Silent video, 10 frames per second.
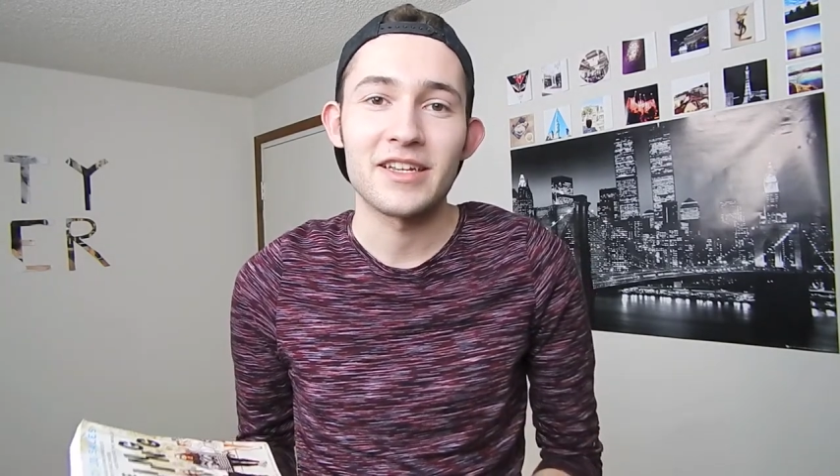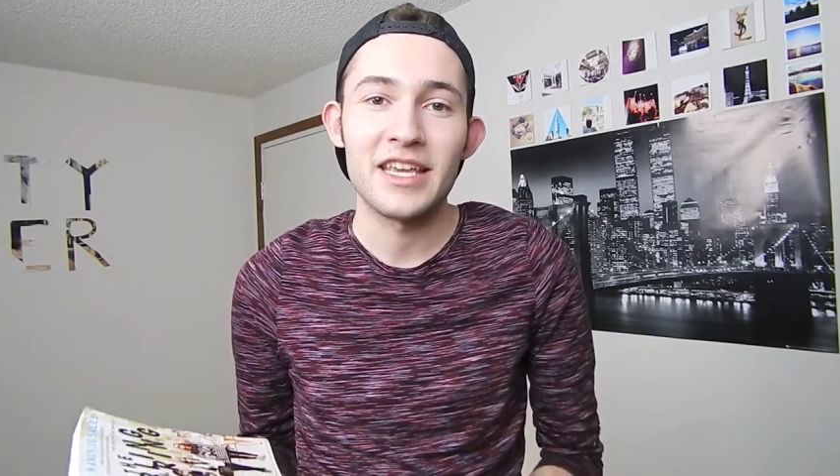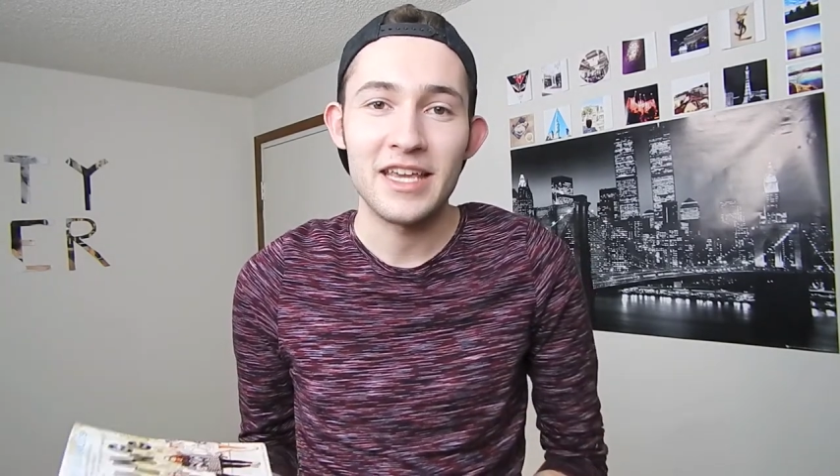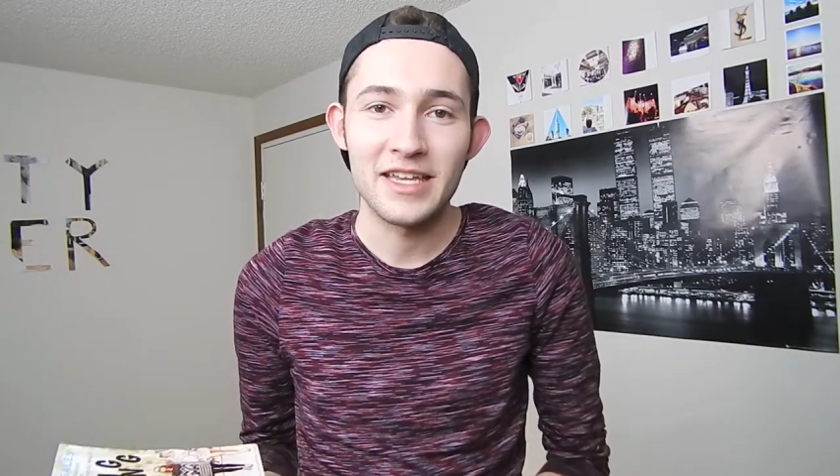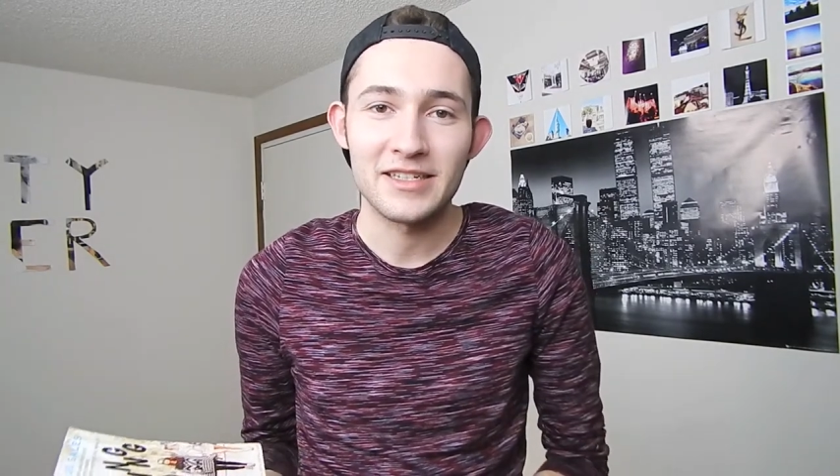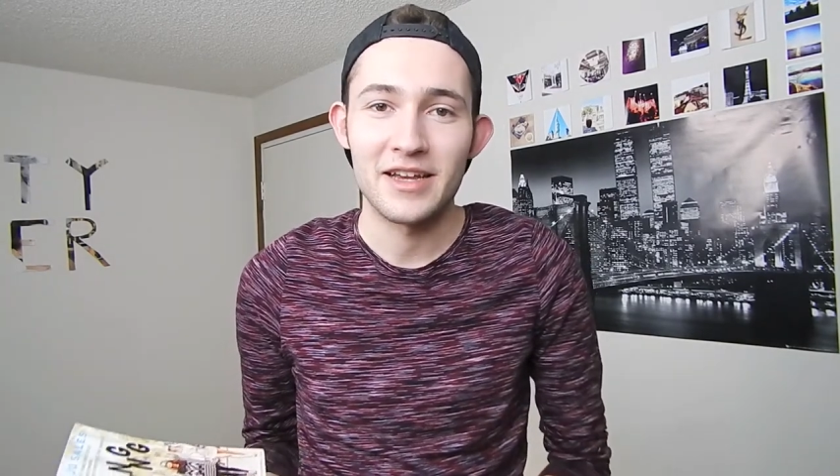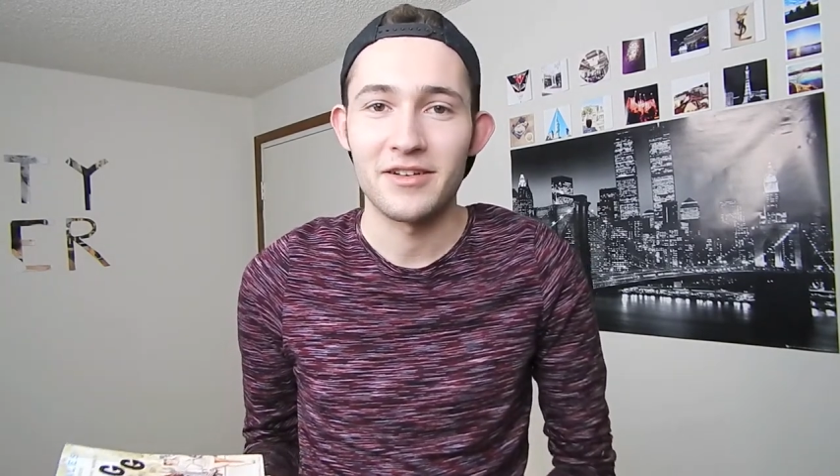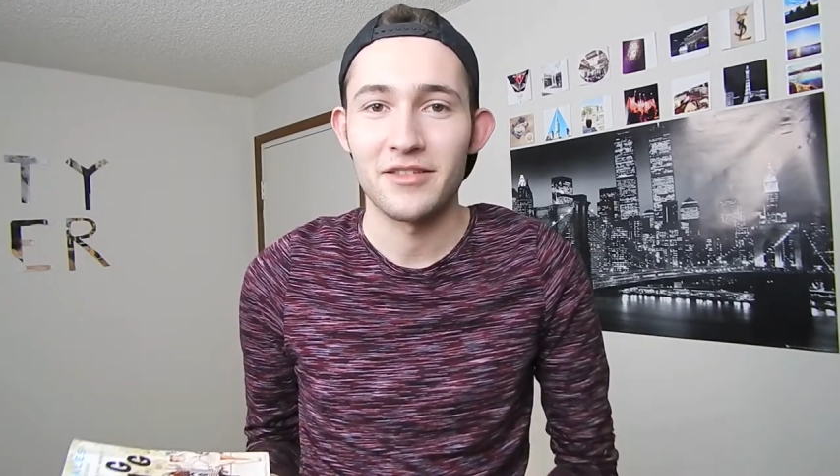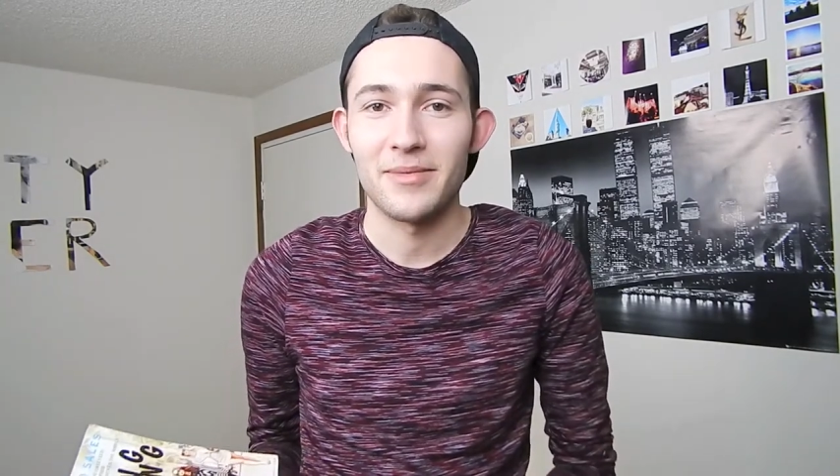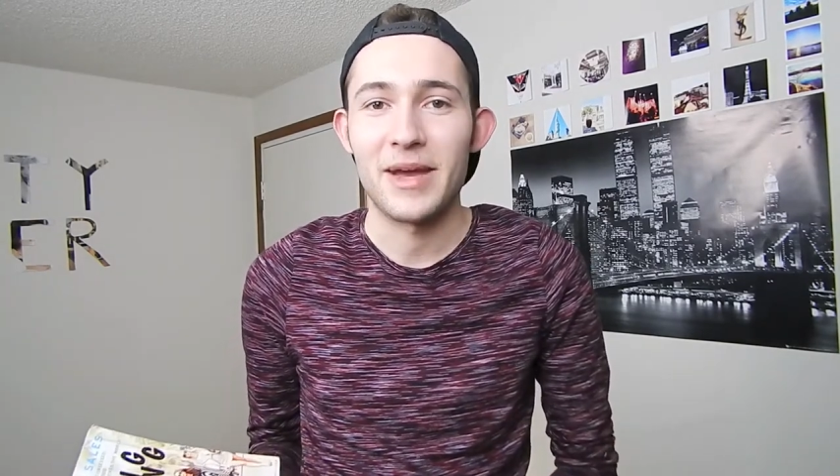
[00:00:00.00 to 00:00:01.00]
keys
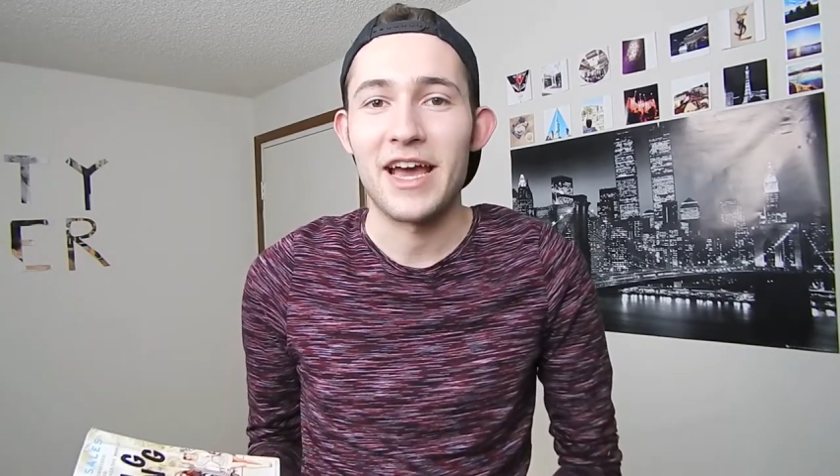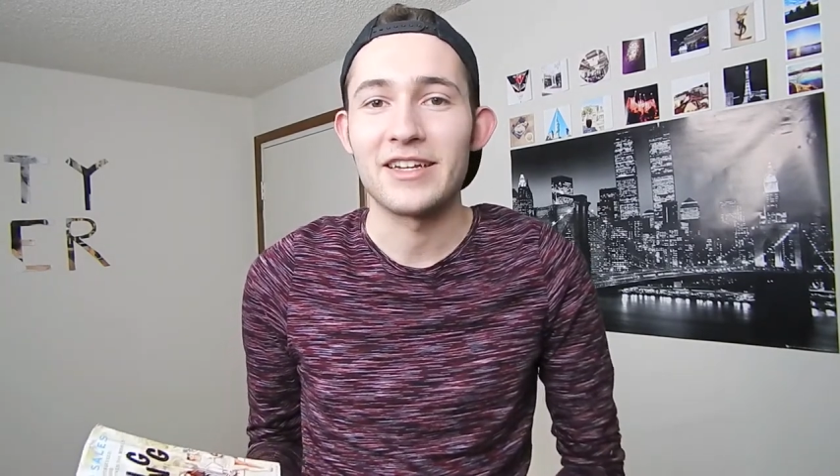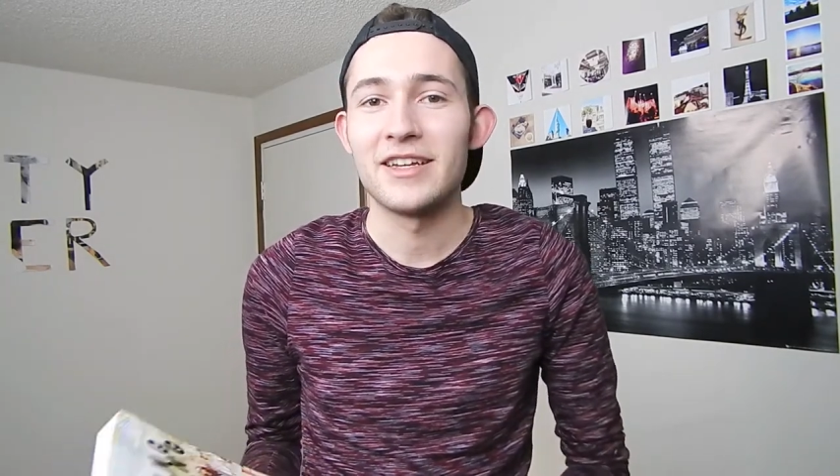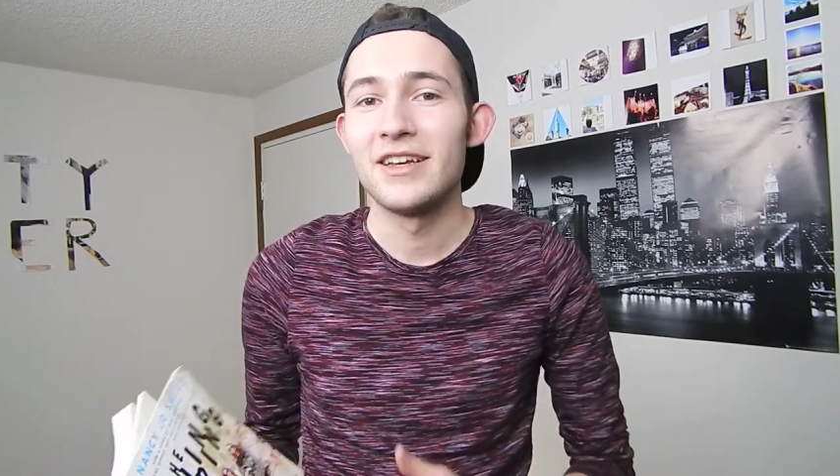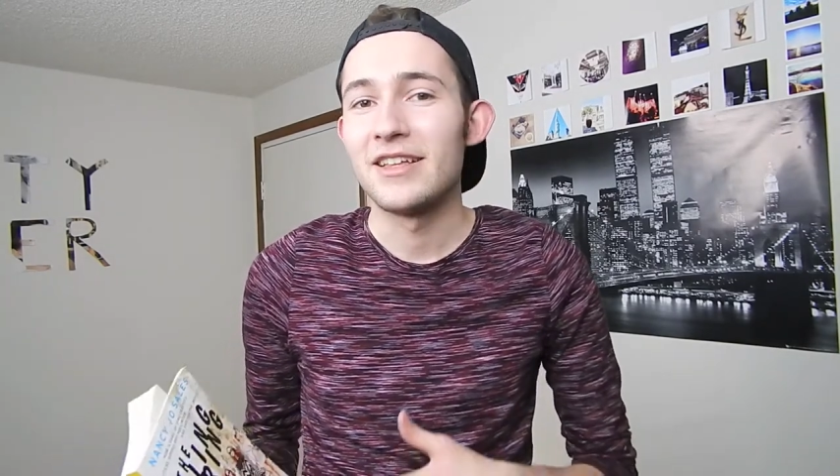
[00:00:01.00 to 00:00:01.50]
under their mat.